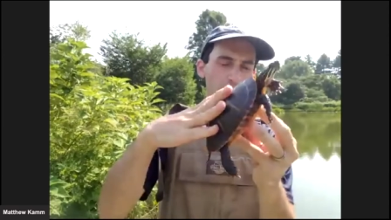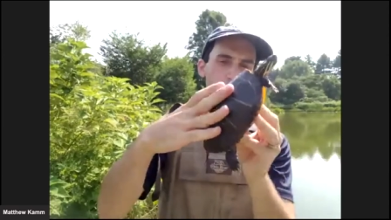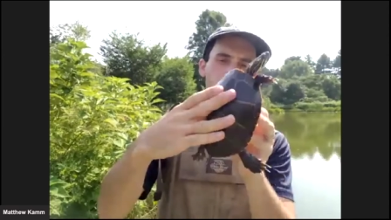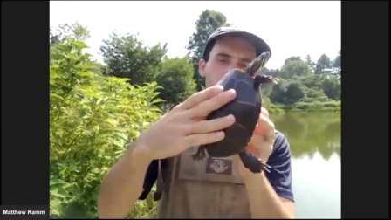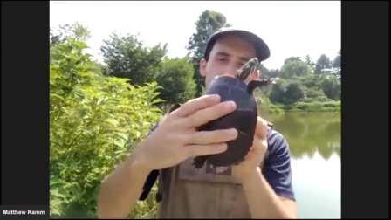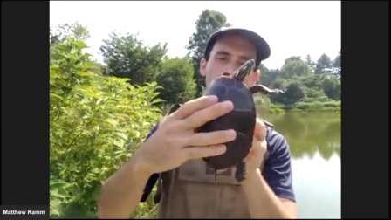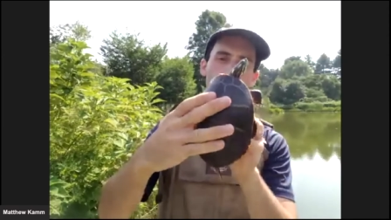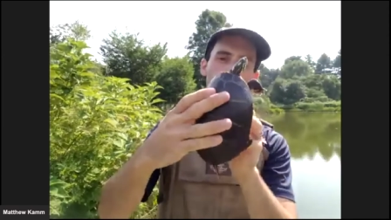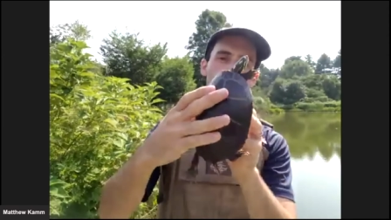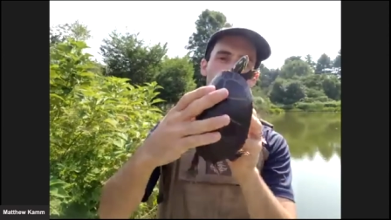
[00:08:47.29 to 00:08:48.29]
So
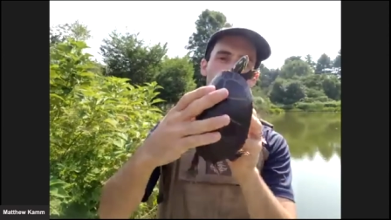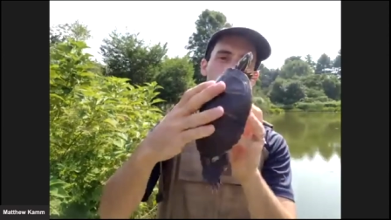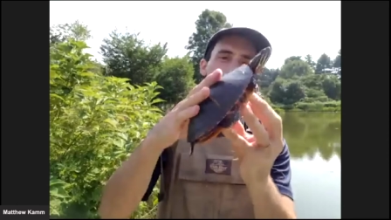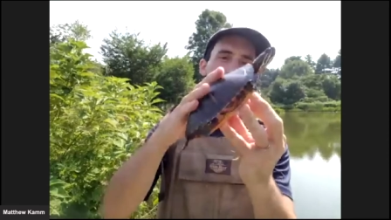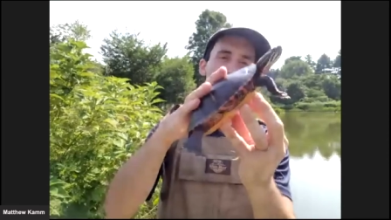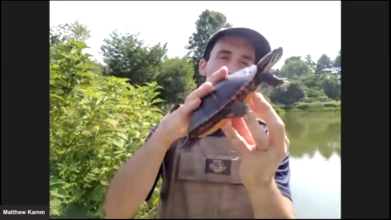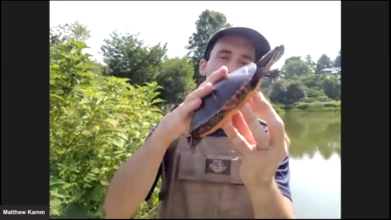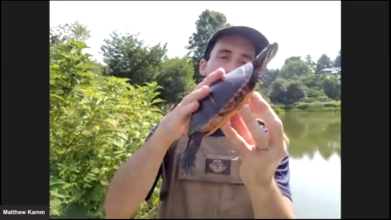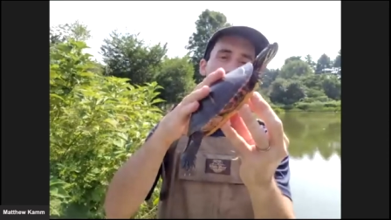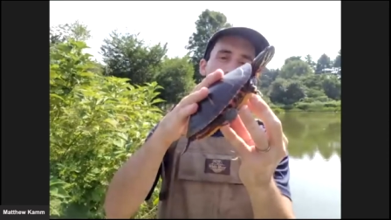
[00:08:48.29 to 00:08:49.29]
she's a
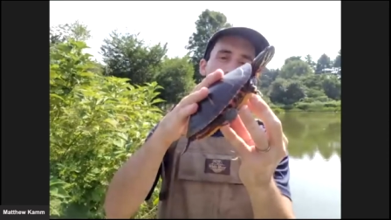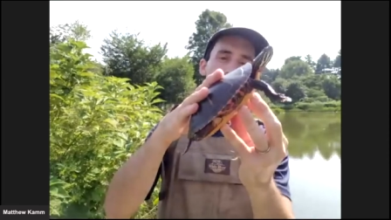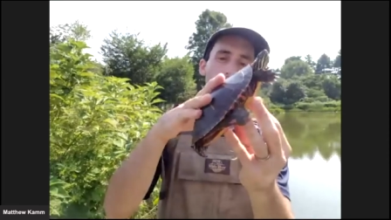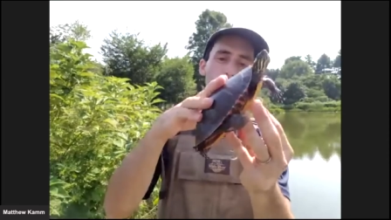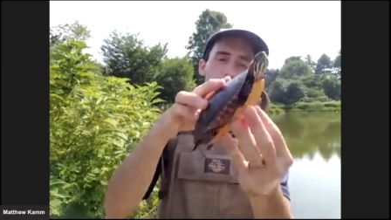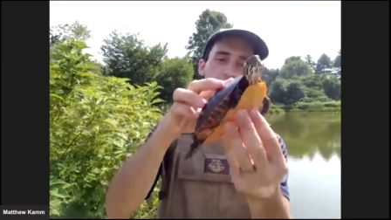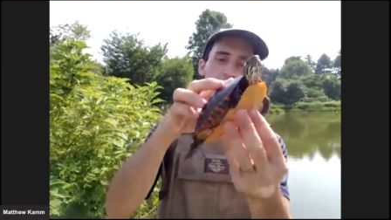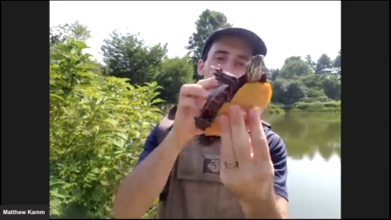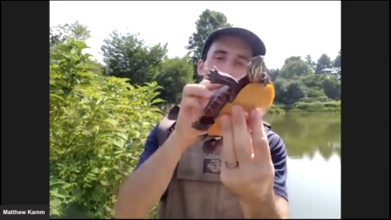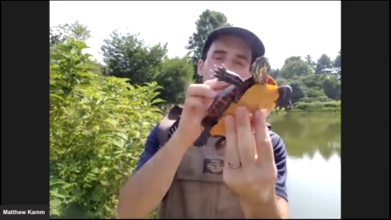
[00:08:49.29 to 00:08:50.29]
good sized adult. She's
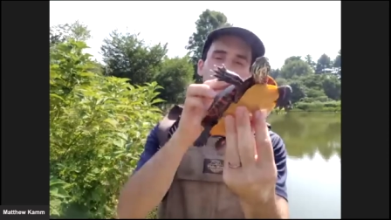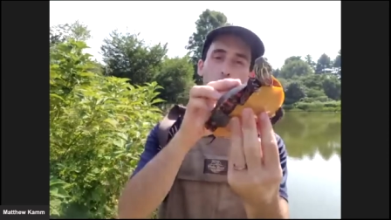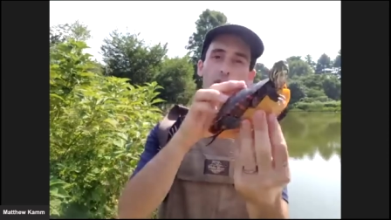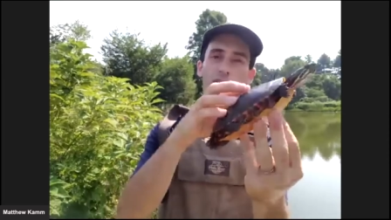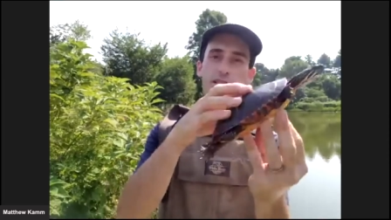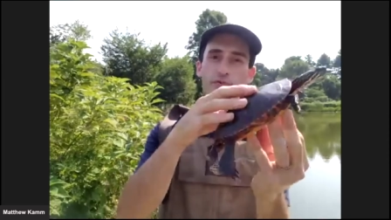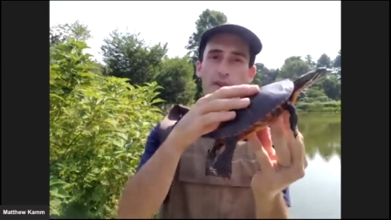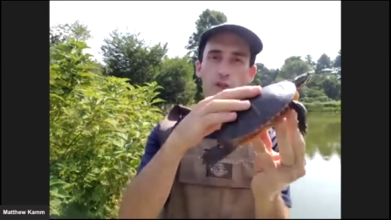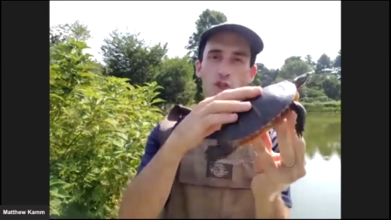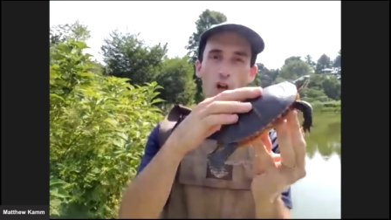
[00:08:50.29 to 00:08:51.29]
definitely reproductively
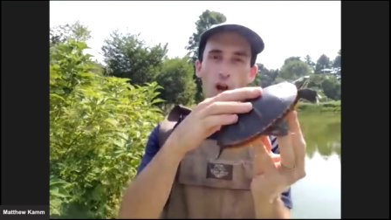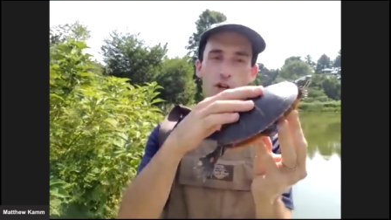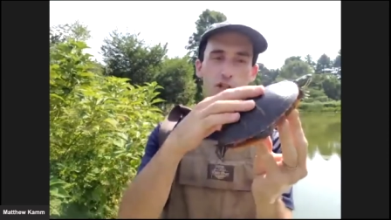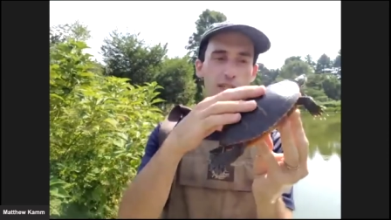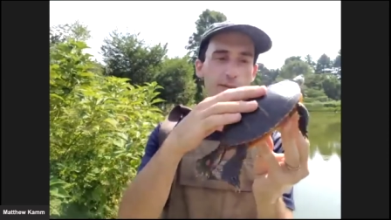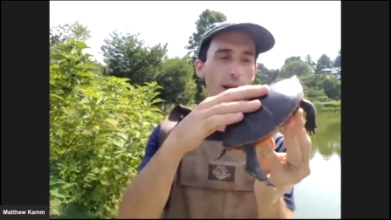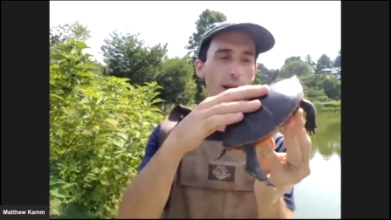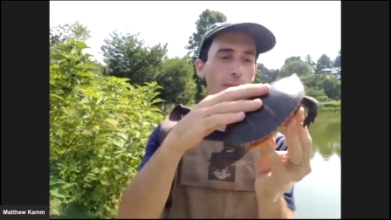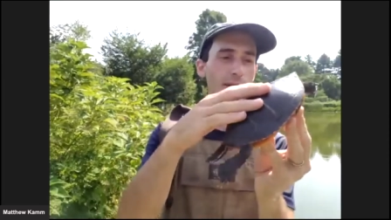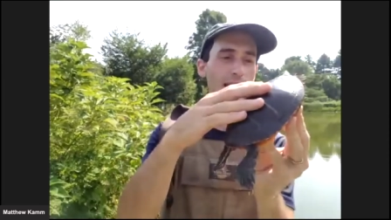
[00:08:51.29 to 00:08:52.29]
mature. She's probably
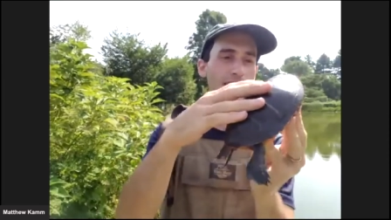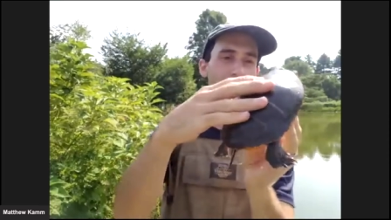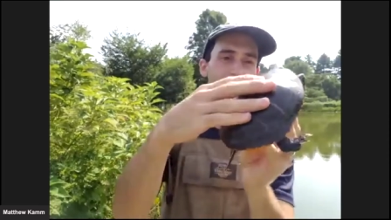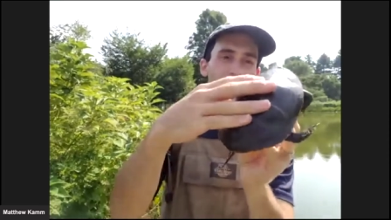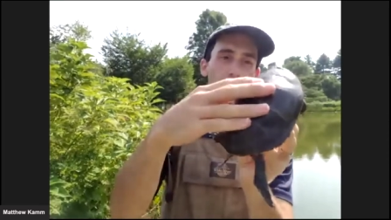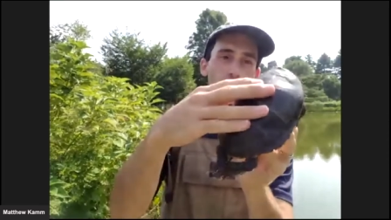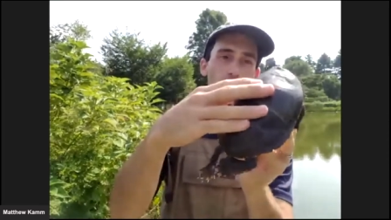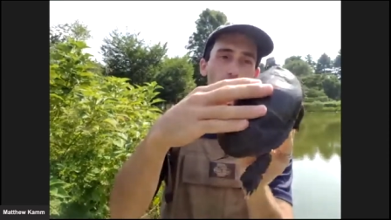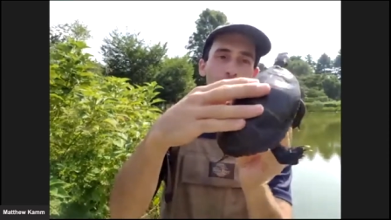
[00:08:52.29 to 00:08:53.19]
laid eggs here before.